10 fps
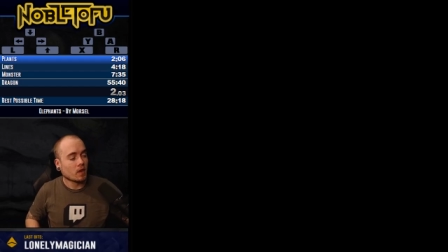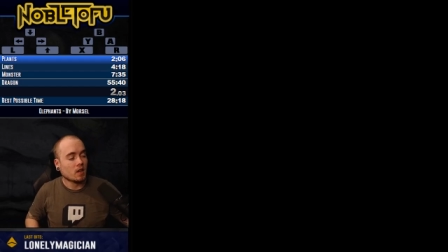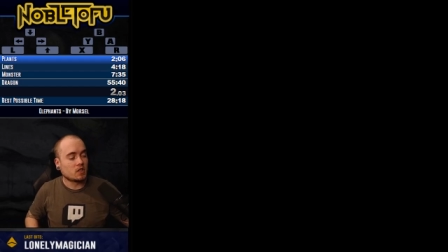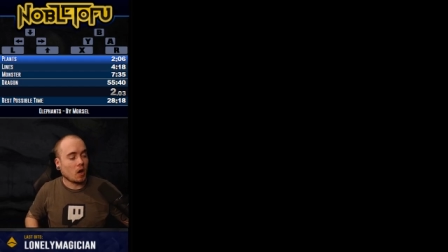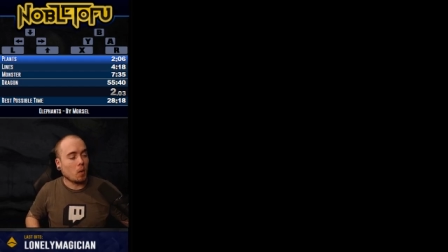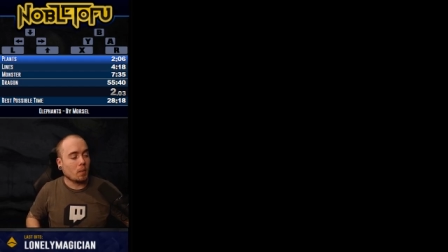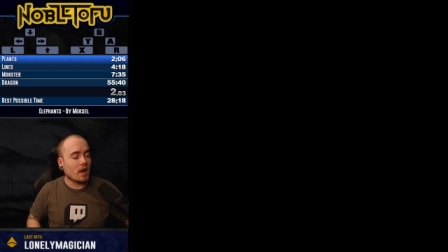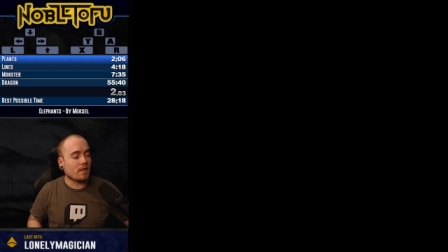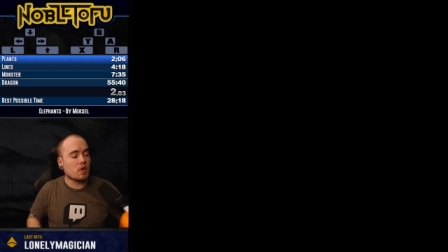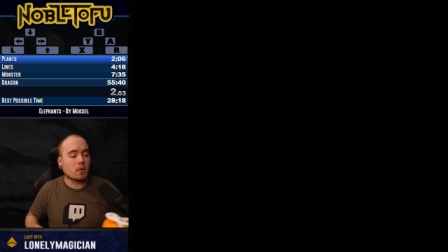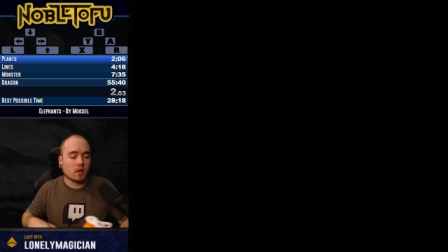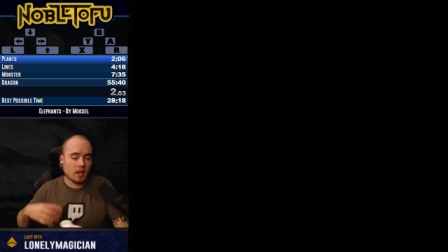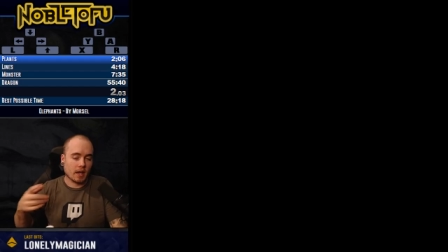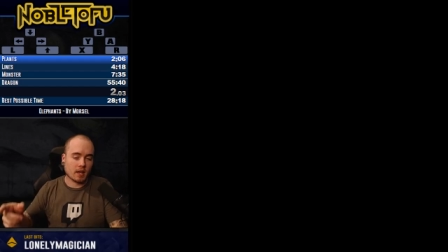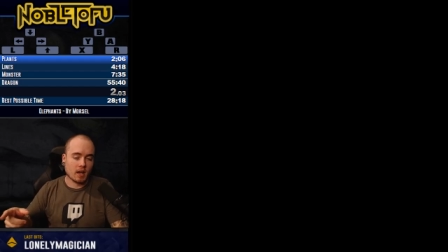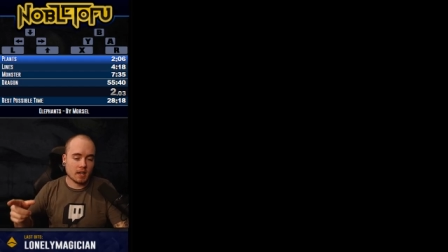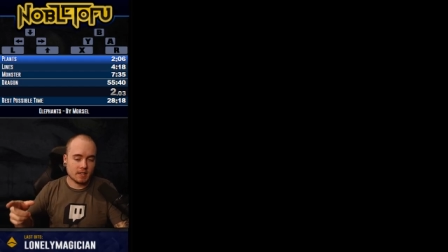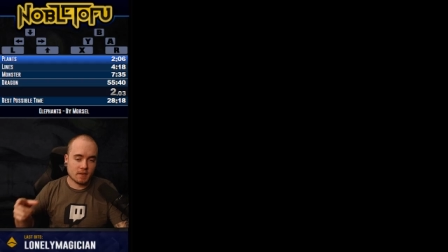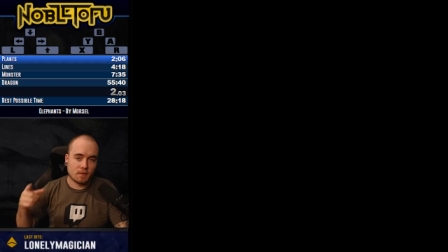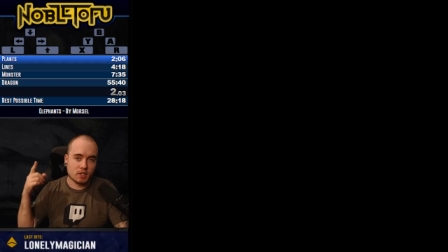So whenever you click a
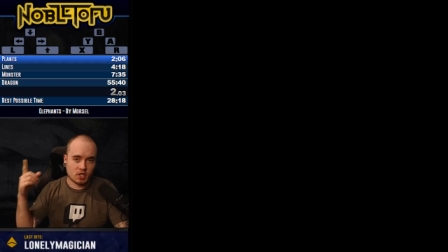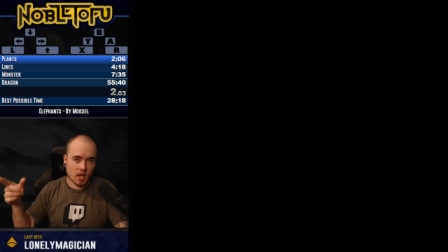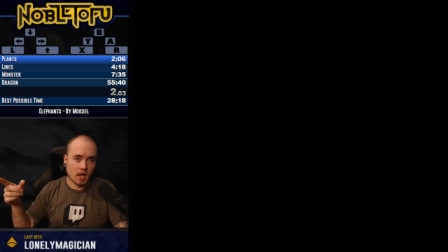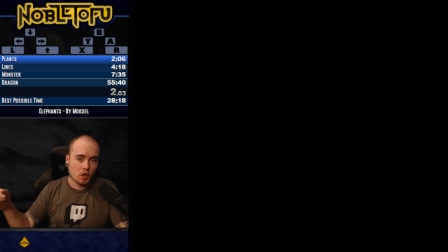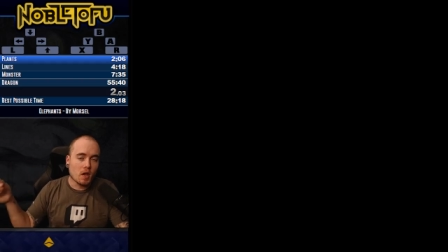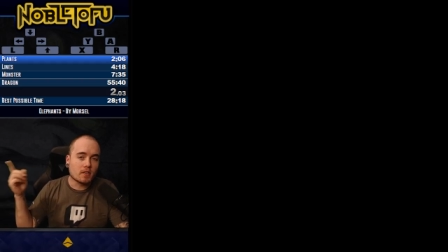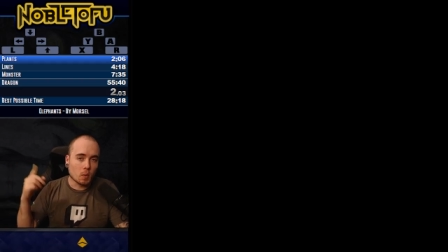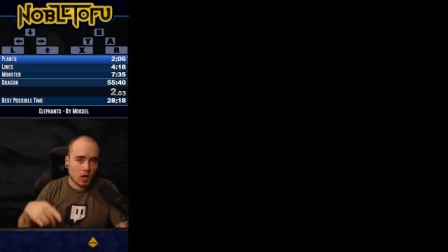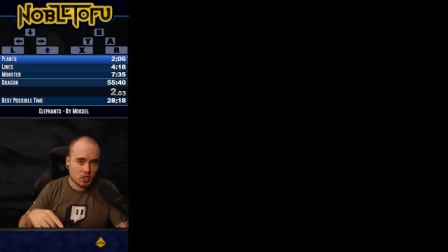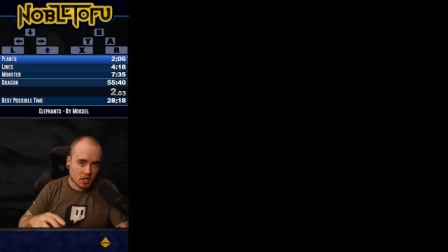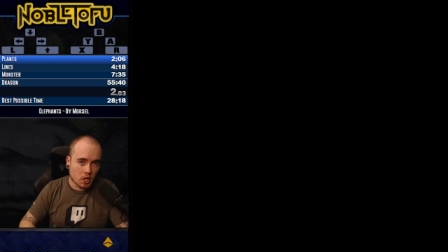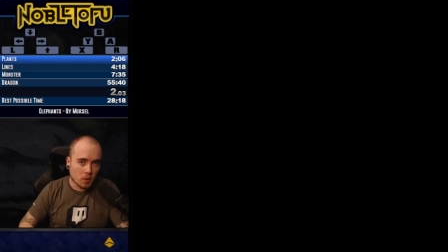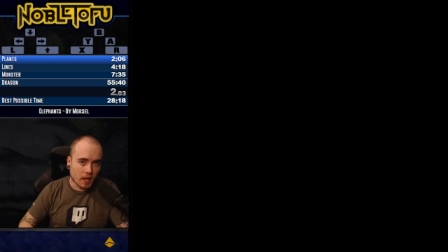different channel, you have to watch the Coke